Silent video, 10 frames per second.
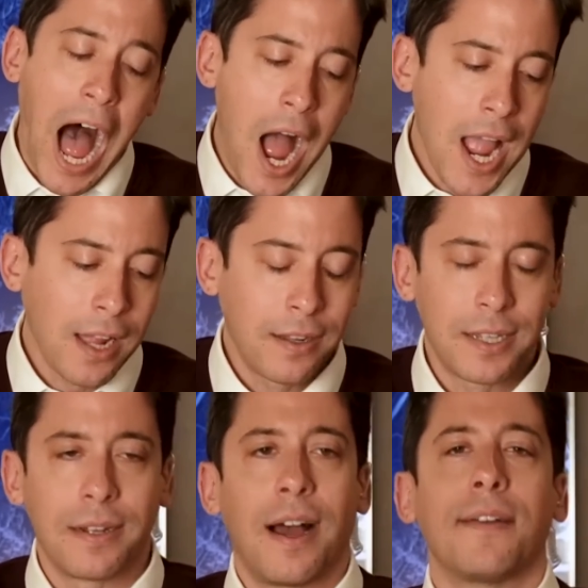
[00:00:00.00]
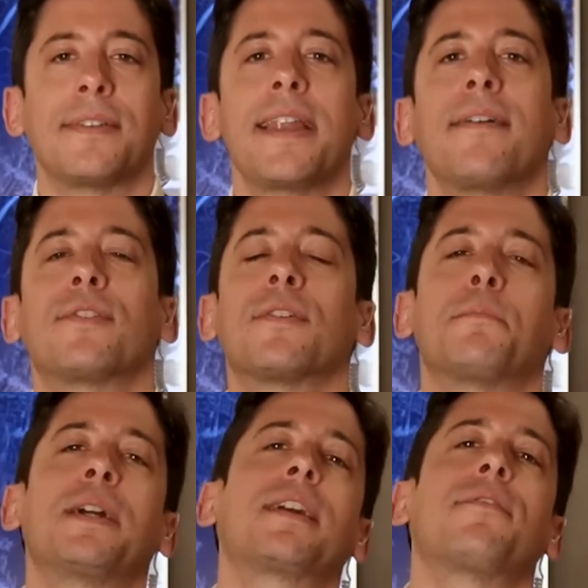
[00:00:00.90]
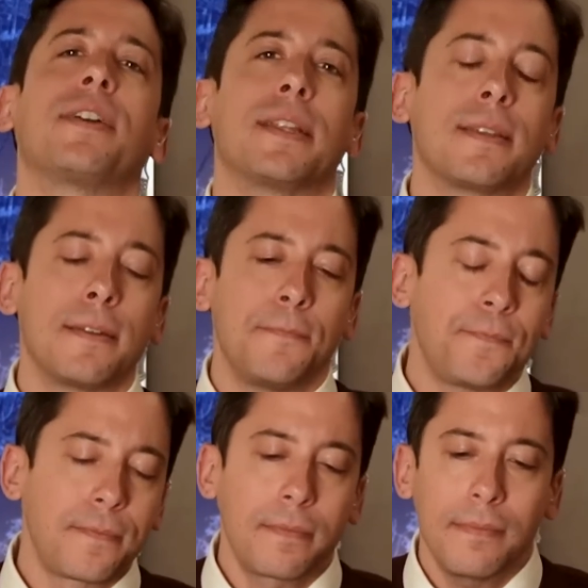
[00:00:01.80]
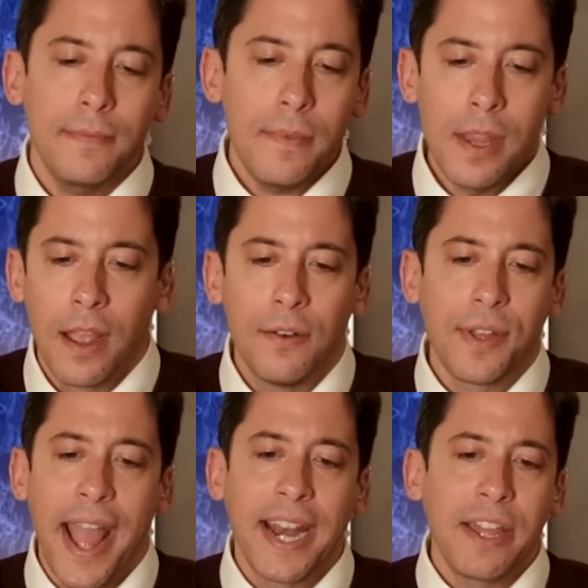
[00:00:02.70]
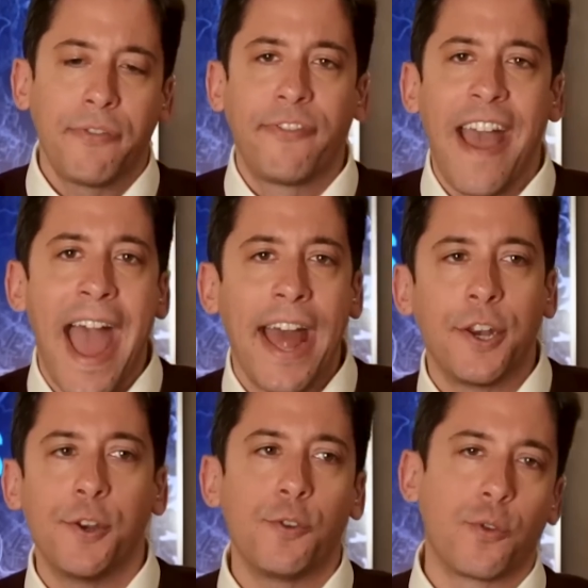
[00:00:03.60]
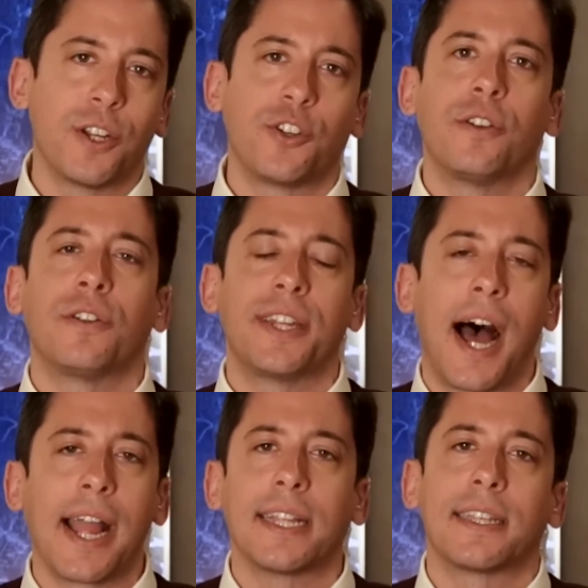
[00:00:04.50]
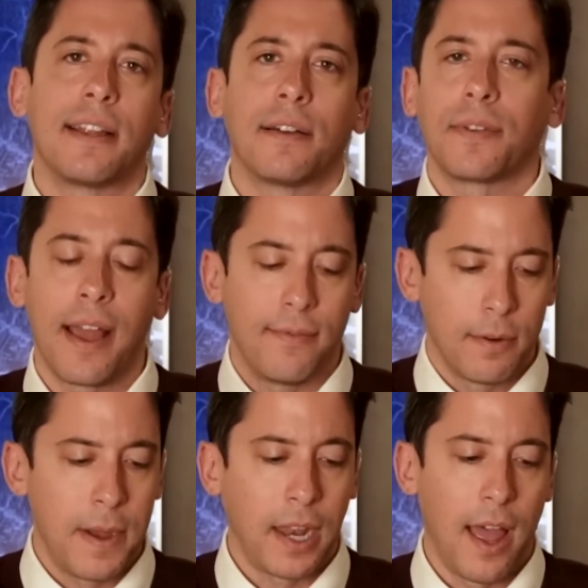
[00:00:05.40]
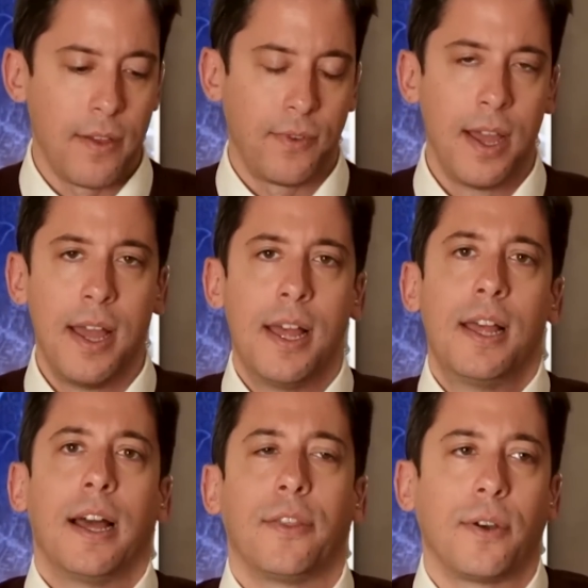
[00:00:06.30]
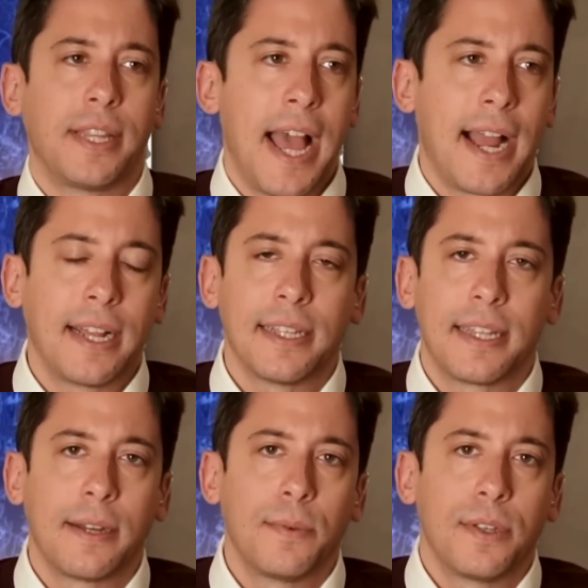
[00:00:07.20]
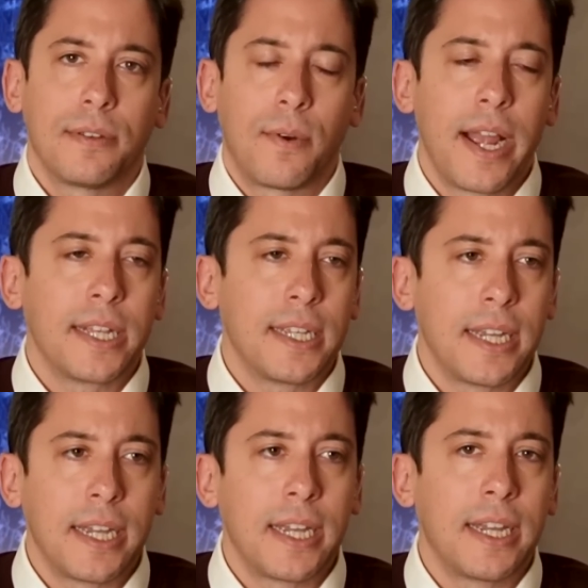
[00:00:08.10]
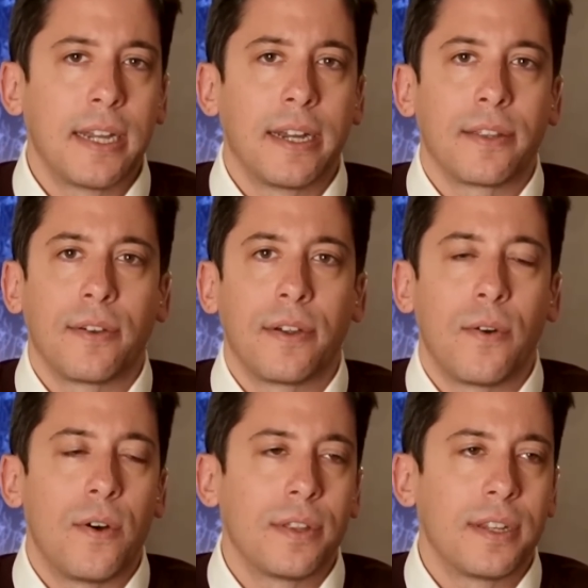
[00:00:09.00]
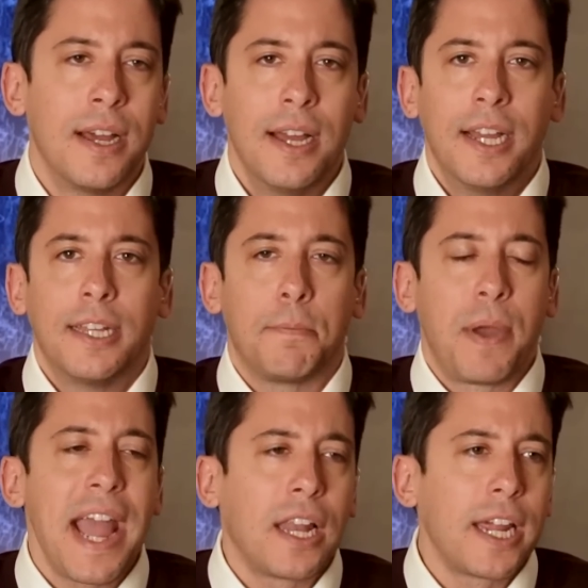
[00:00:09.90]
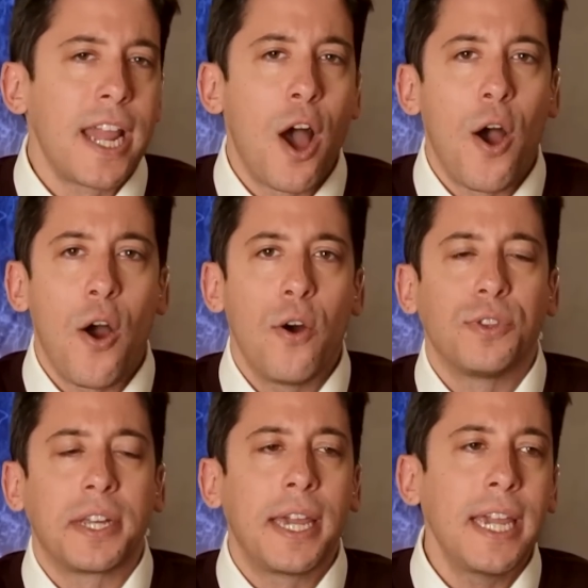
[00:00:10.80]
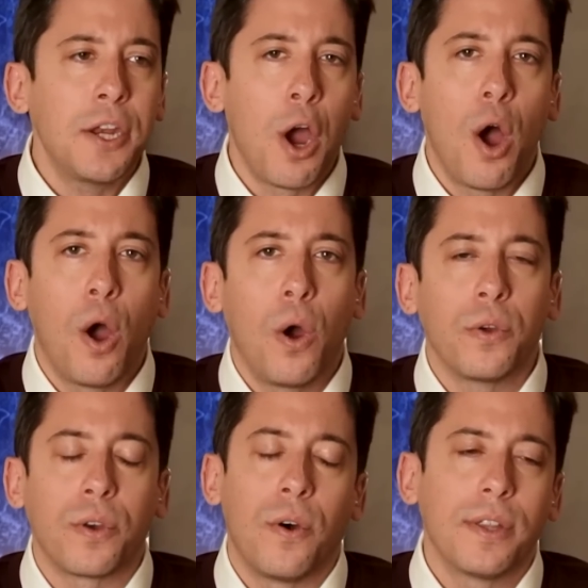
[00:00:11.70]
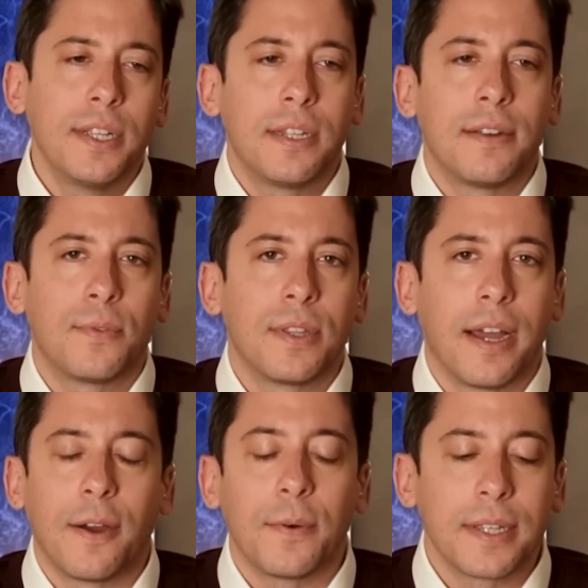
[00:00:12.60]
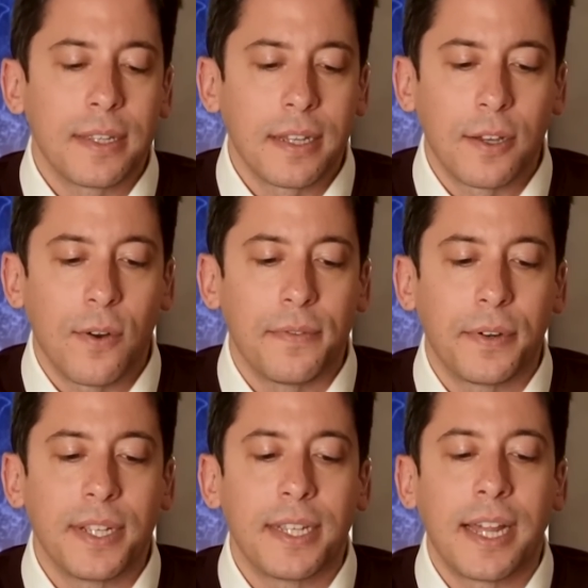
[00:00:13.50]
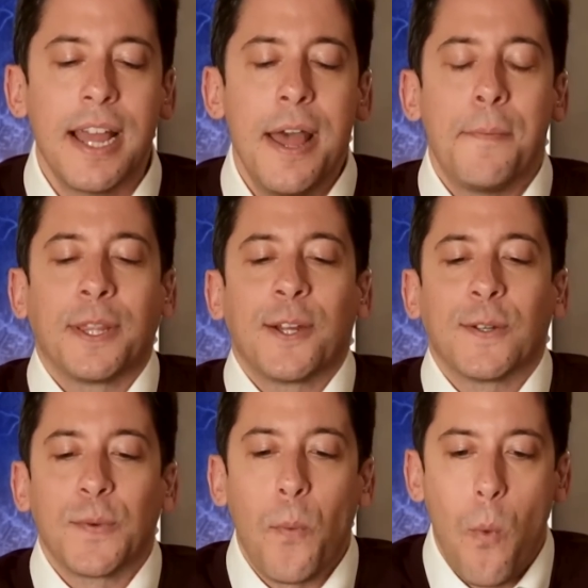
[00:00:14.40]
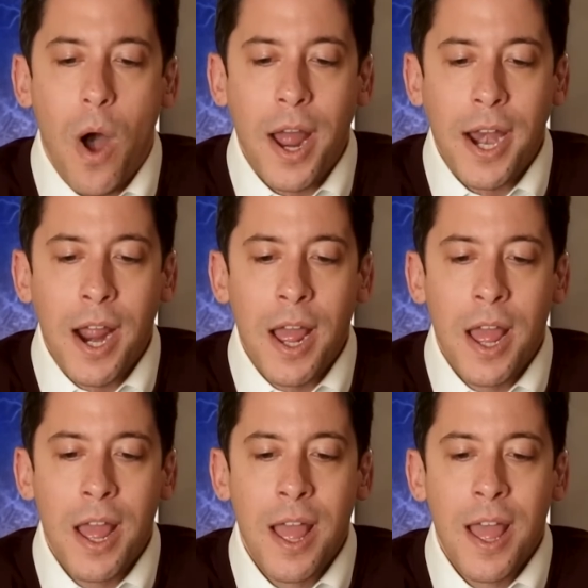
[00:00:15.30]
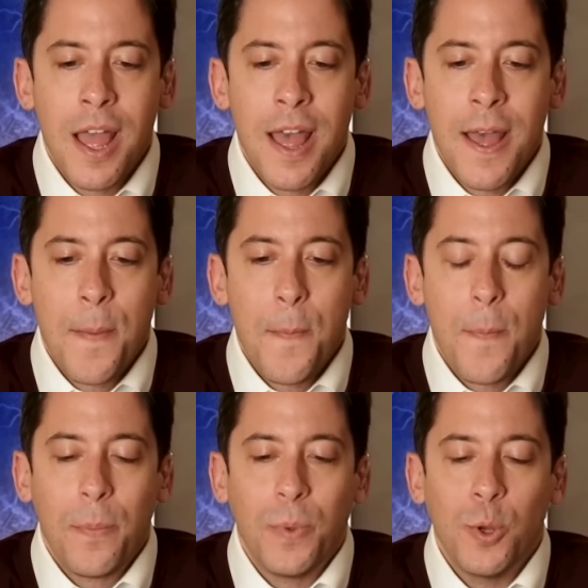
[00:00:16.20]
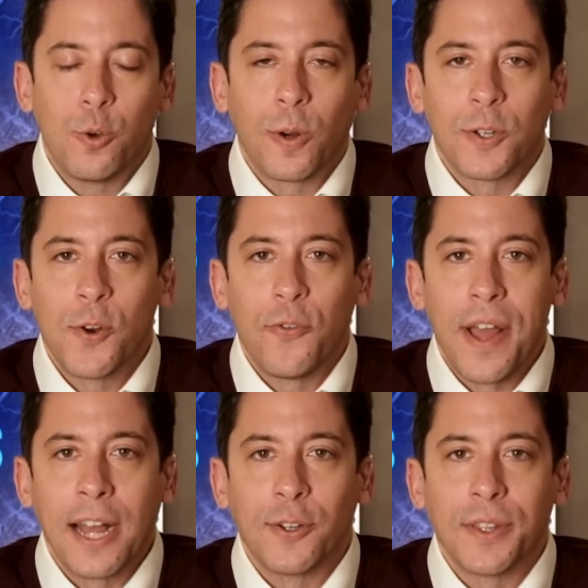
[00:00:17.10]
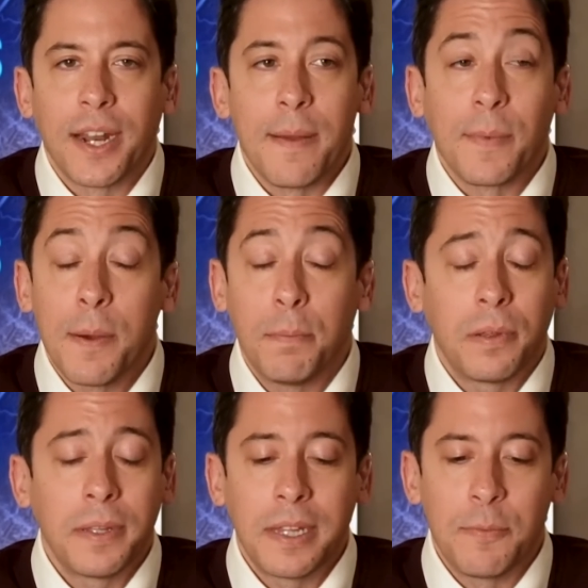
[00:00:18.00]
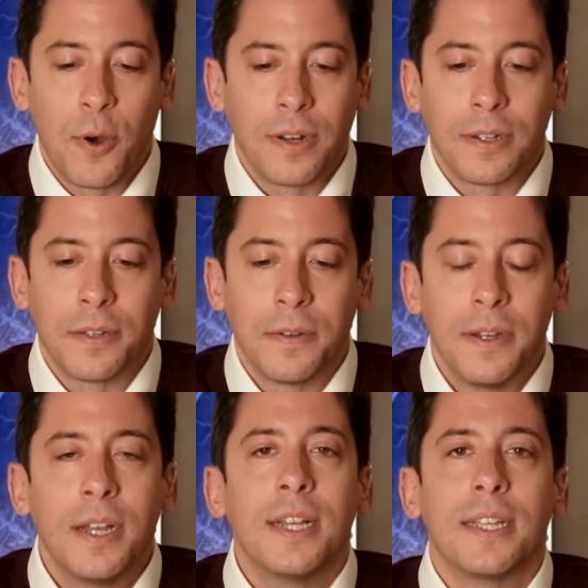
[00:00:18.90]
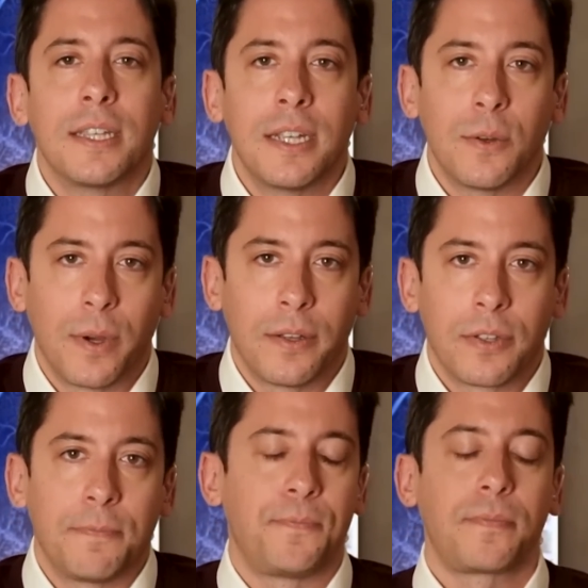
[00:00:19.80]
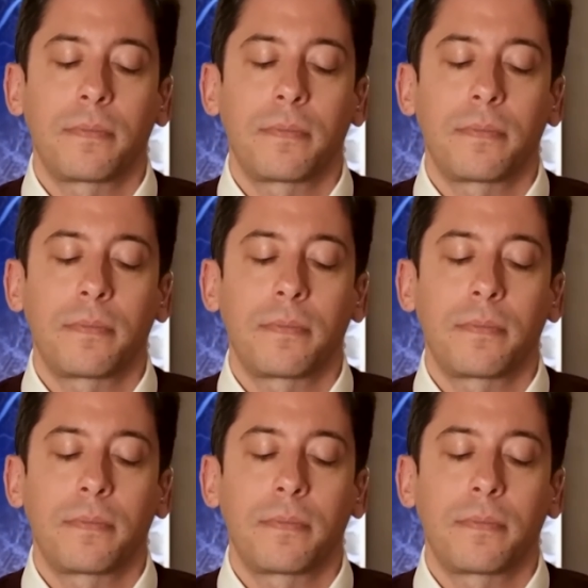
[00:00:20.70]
I listen, I've never been convinced of any fad nutritional diet stuff ever in my life. I thought the Atkins thing was crazy. I thought all the the paleo, the keto, the, all these different I always think they're all very silly, but there is one nutritional fashion that I'm completely bought into. Seed oils.